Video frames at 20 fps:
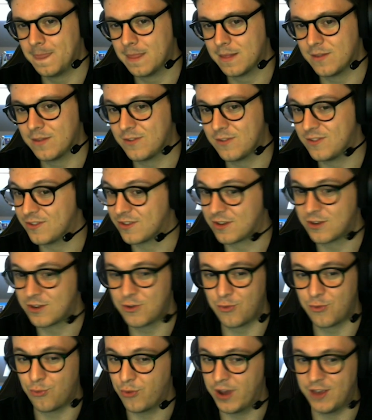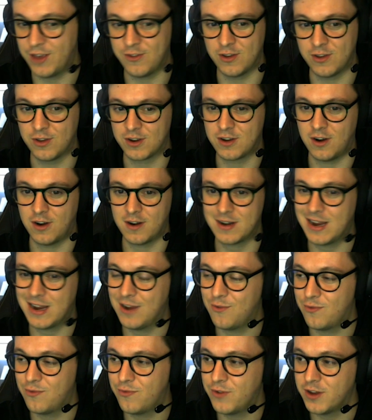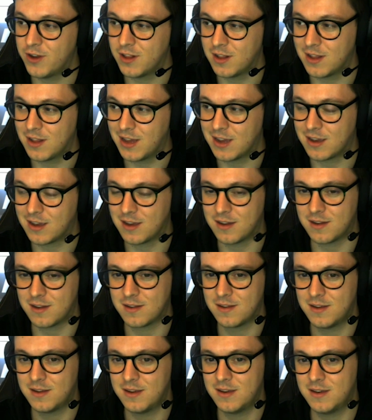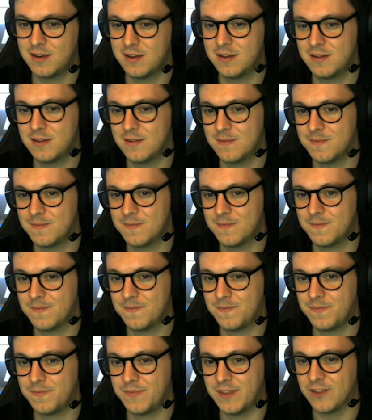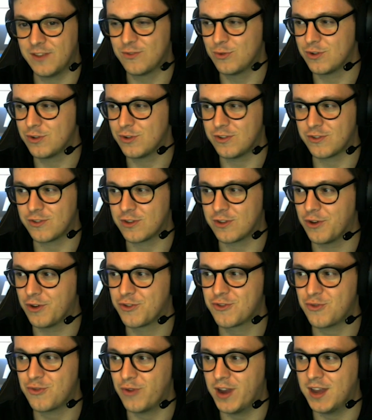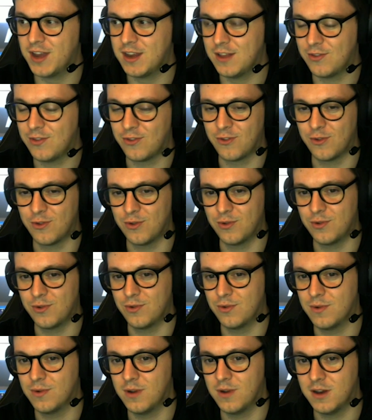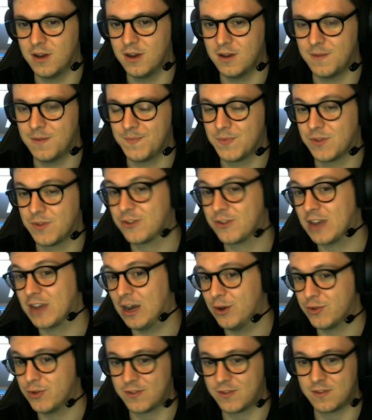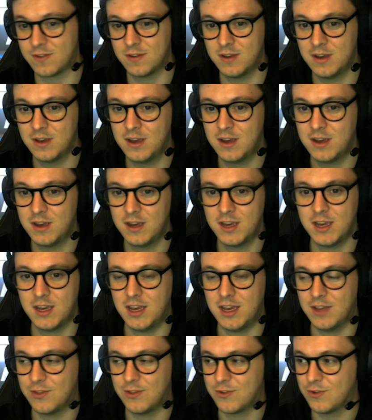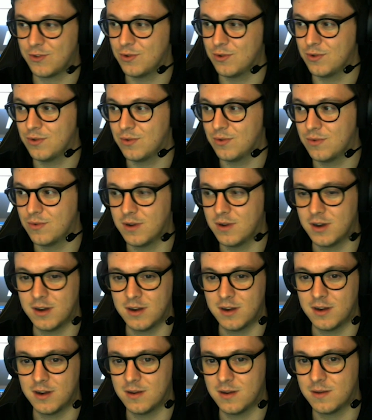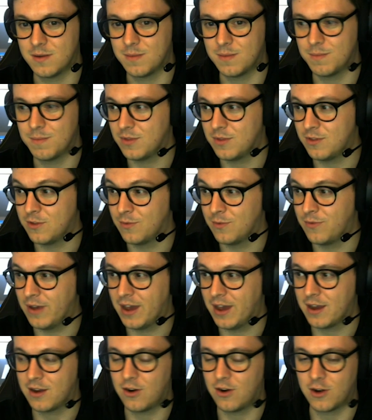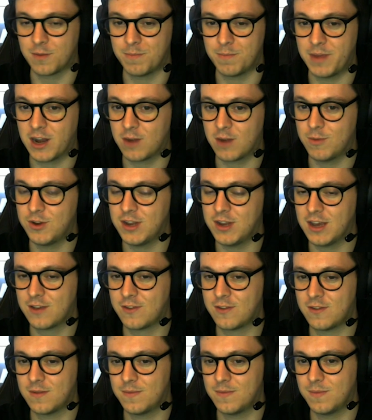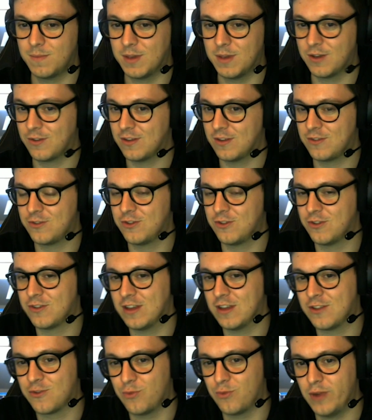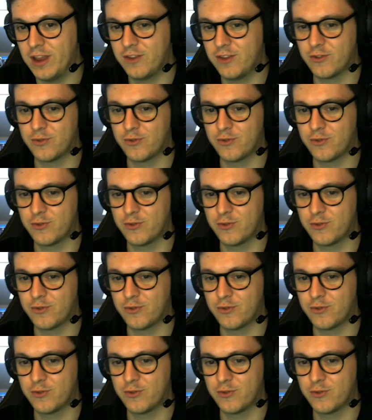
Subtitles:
This is a crazy good card. I really like it. This would just go straight into Scouts, into the Vanguard Bannerman decks, because it's Ranger's